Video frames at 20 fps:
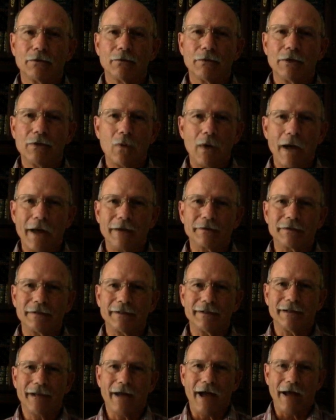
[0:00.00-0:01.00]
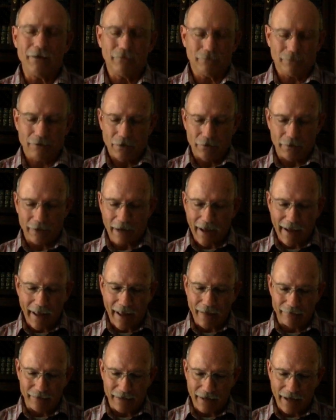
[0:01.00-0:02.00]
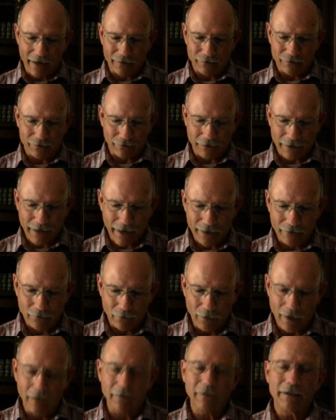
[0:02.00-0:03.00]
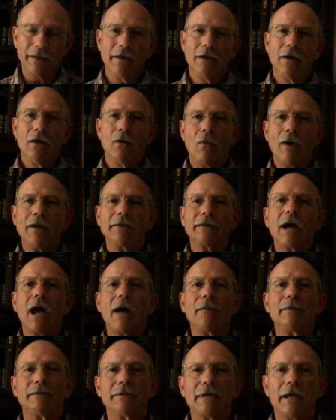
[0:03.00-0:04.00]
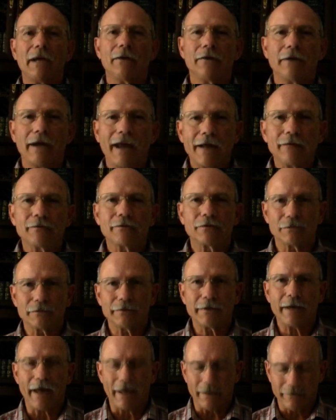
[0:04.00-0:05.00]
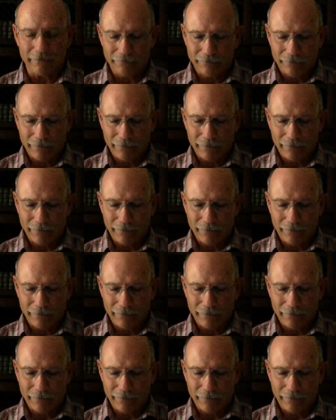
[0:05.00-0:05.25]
request, and I don't know that I have the answer yet. Well, one commentator answers that.